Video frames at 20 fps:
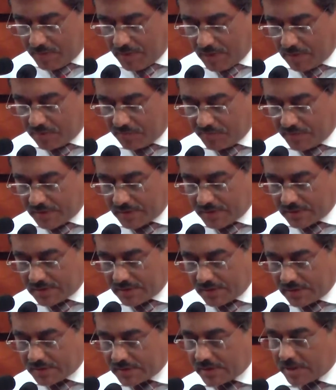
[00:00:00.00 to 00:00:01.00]
Bank of
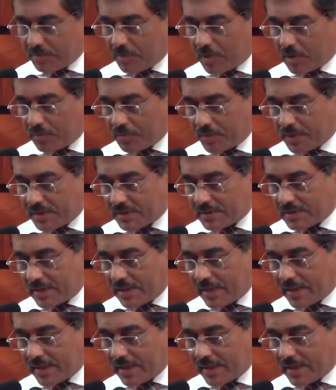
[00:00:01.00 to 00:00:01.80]
Pakistan, State Bank of Pakistan.